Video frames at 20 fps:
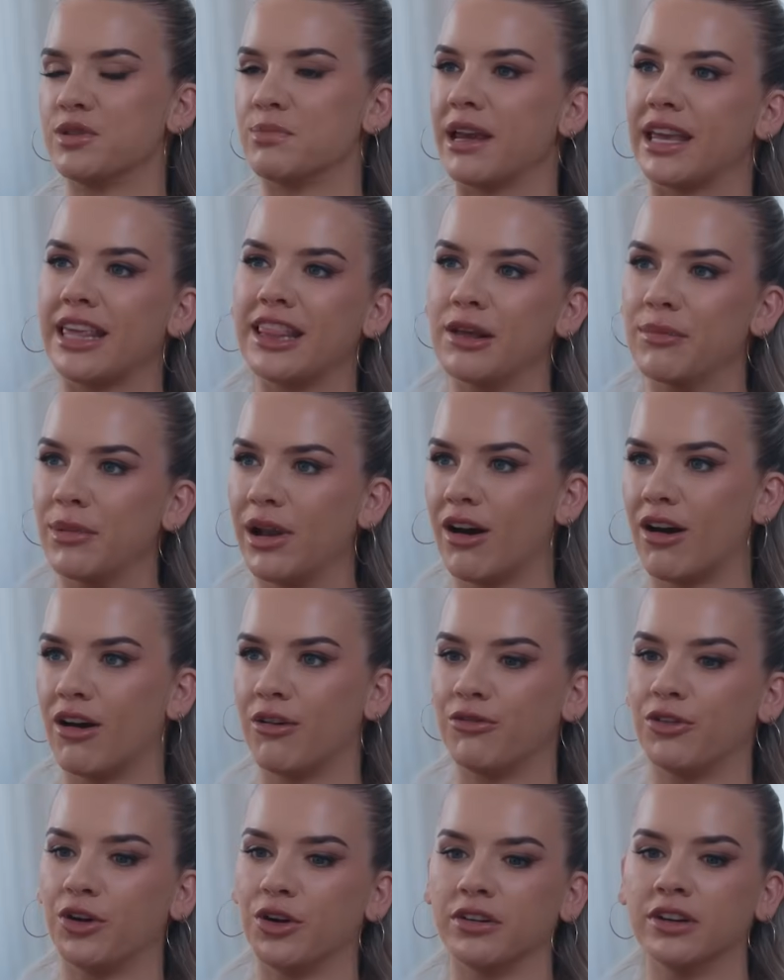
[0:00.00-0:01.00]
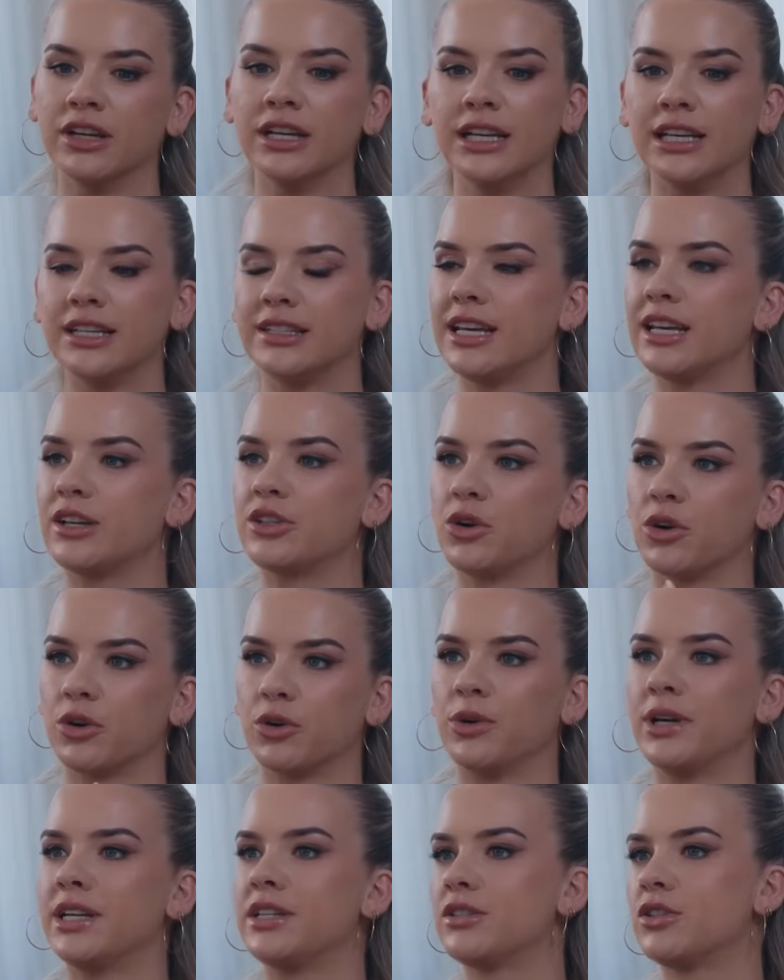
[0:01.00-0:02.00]
making them laugh on TikTok
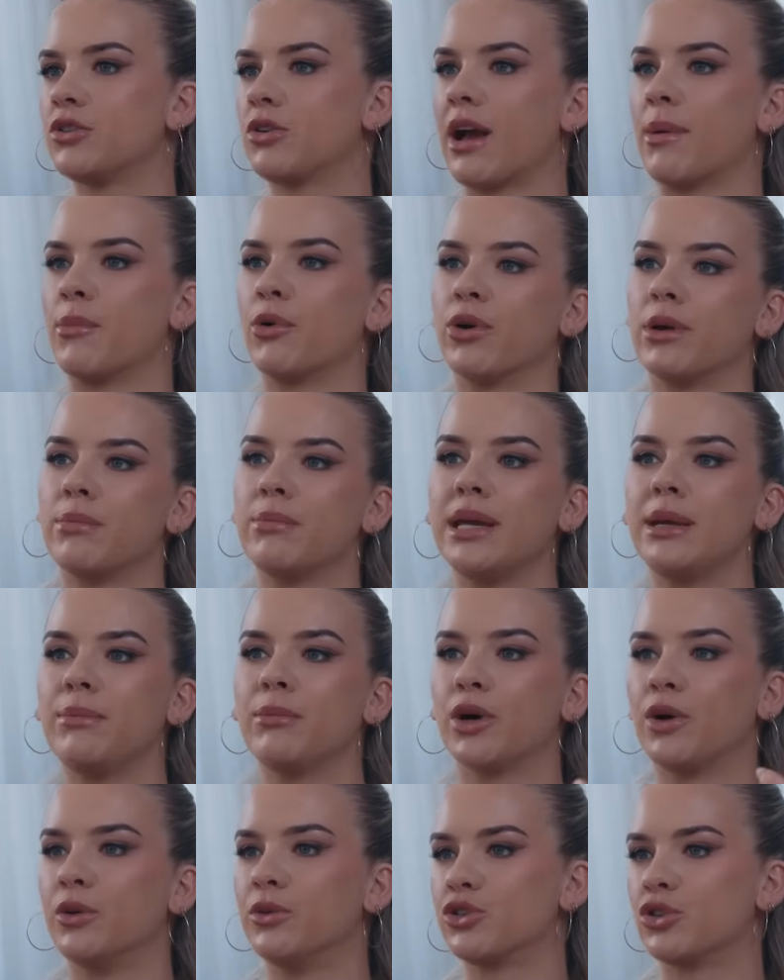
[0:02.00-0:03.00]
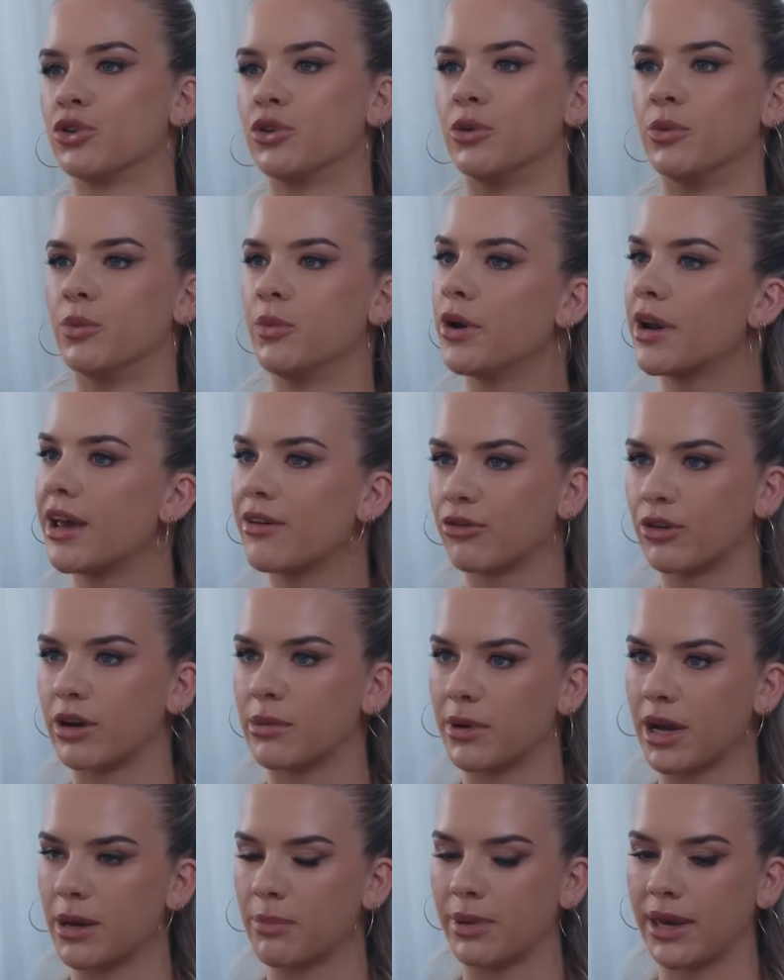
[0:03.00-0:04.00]
or Instagram or in meme culture or whatever it
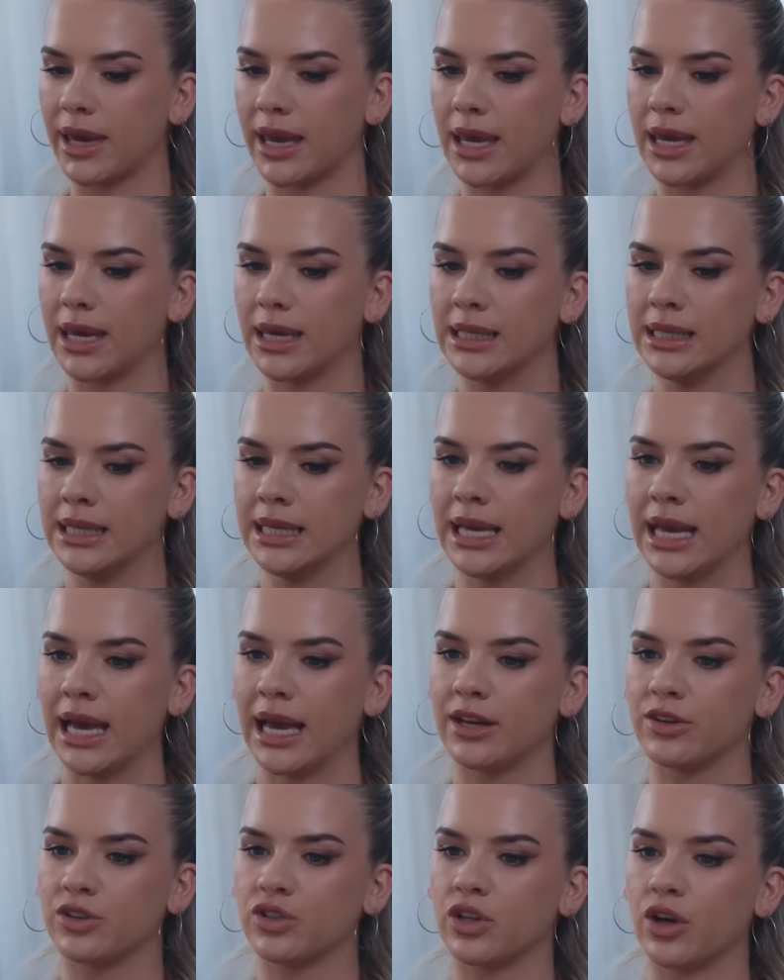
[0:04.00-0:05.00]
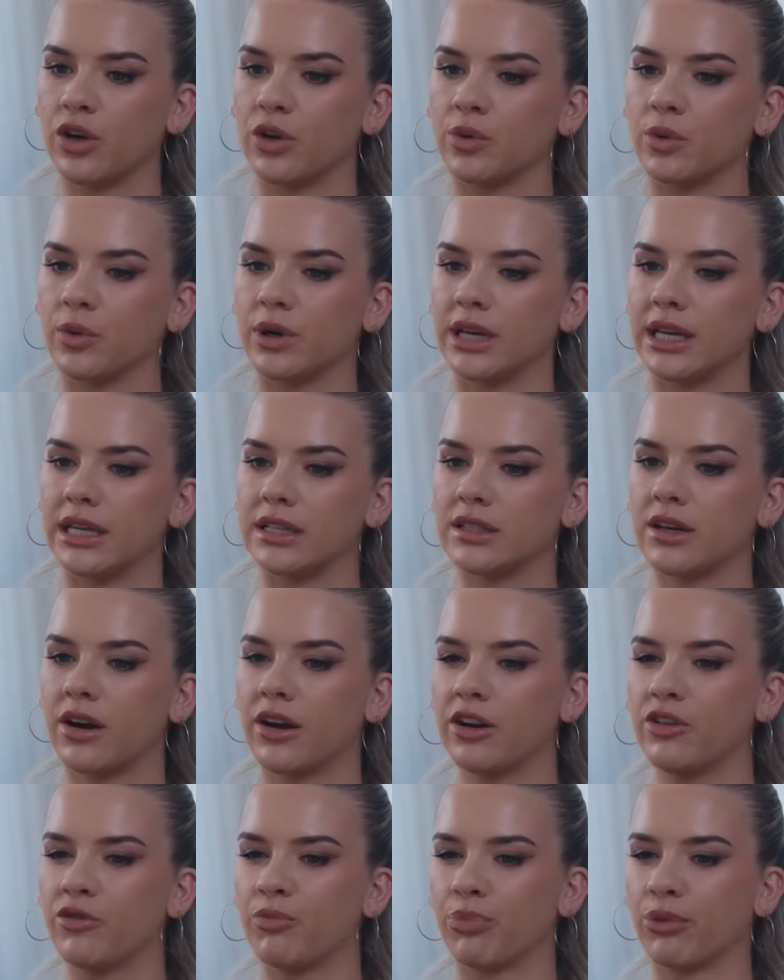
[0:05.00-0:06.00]
might be. And so it's
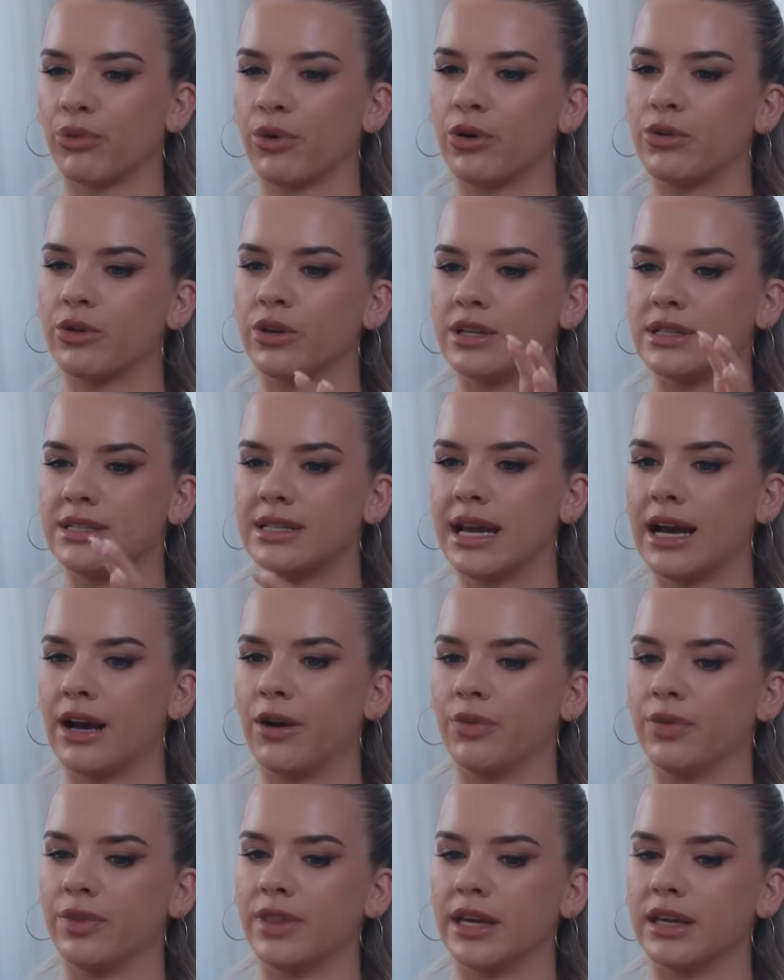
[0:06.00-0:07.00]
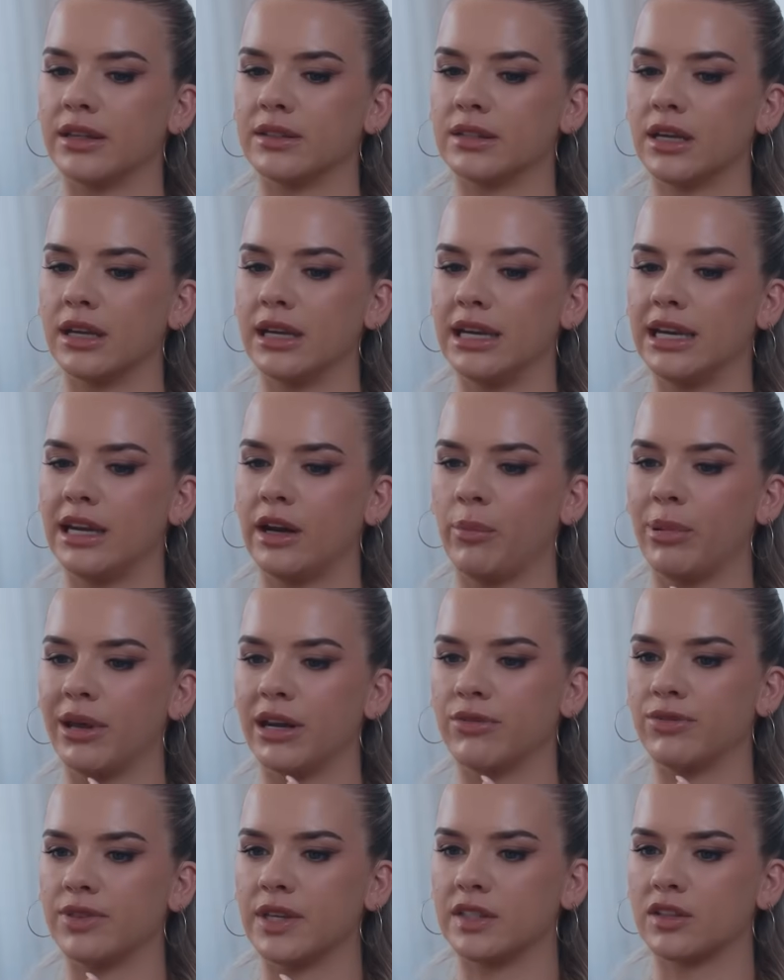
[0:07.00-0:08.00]
kind of broken down a little bit
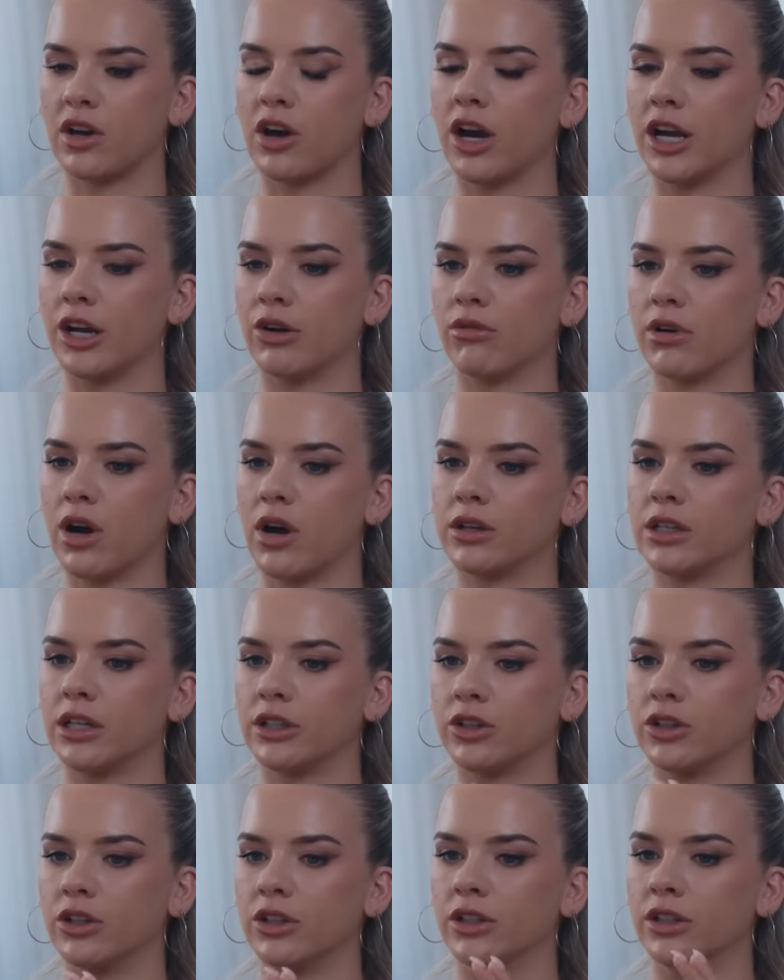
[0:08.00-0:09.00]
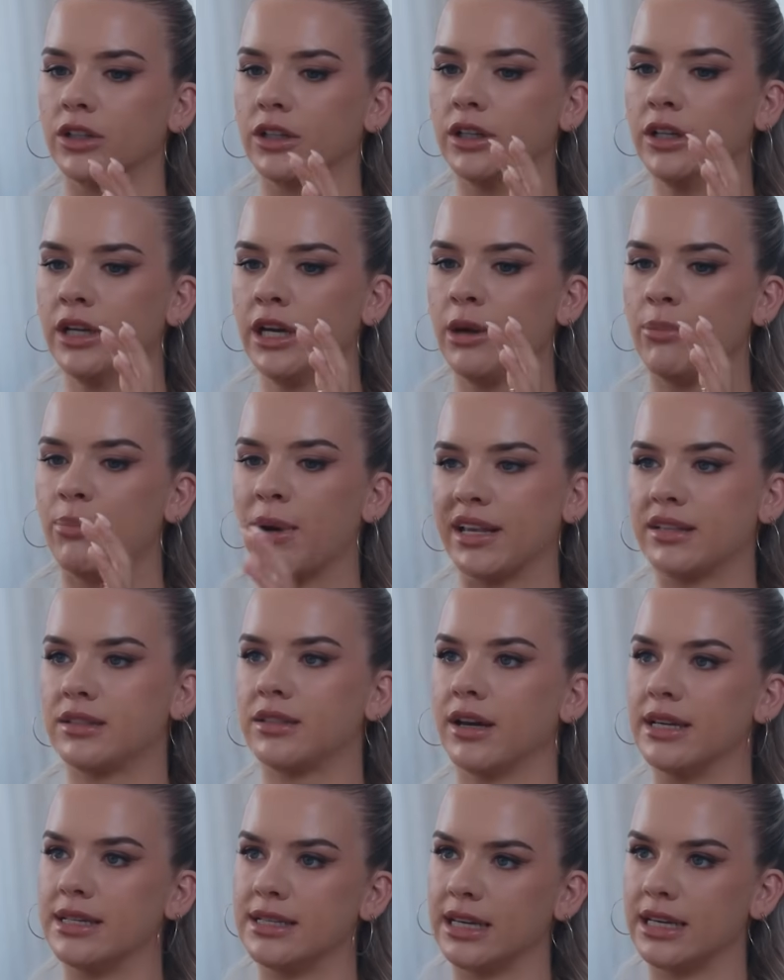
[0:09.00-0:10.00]
of this hierarchical, best
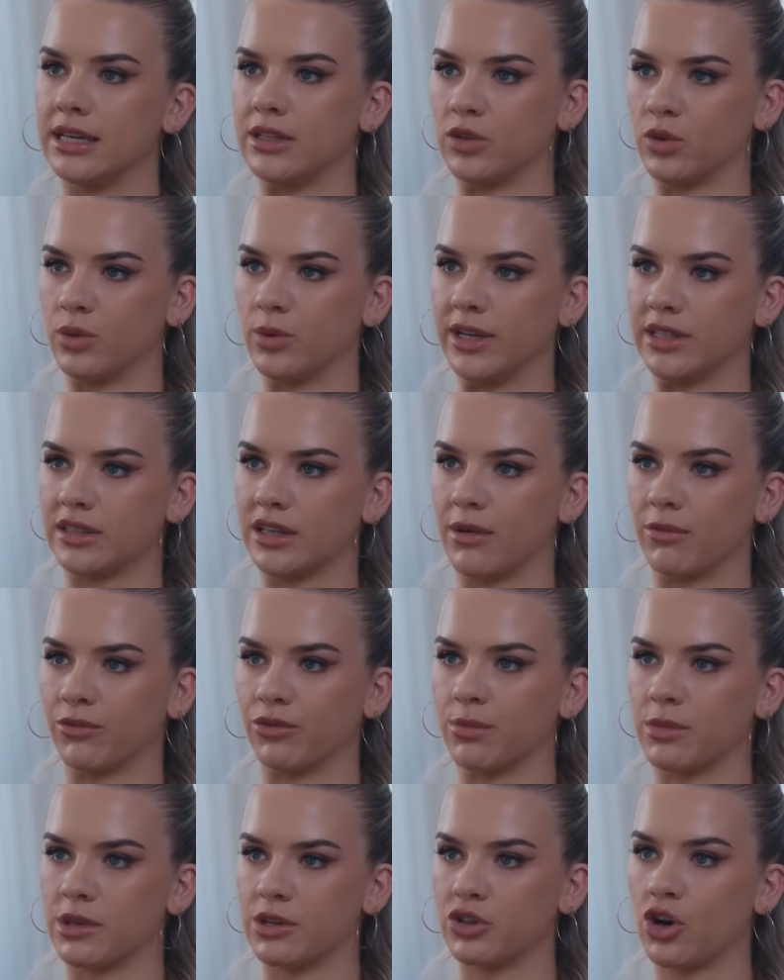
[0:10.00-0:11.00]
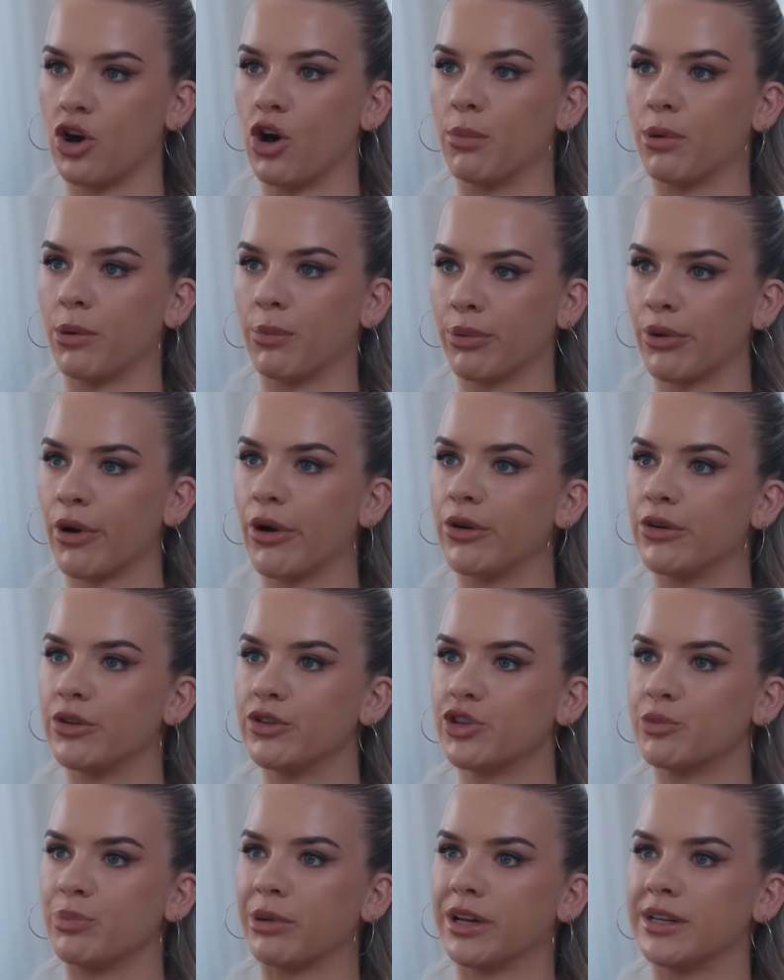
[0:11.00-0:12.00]
ideas always come from the top
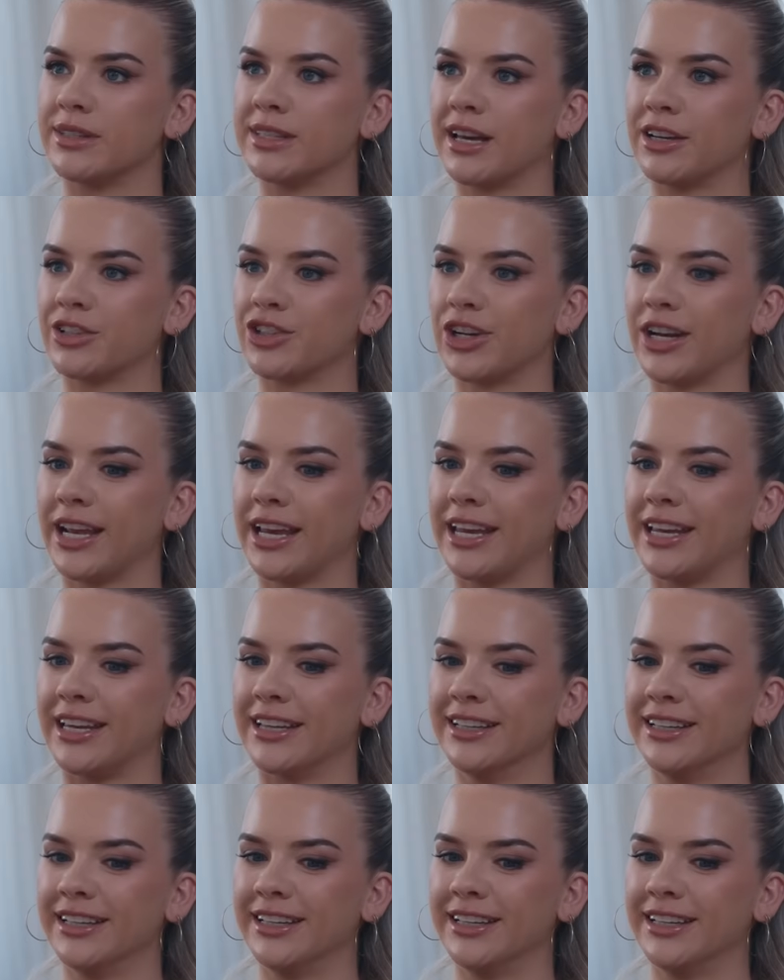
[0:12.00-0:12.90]
approach, because actually,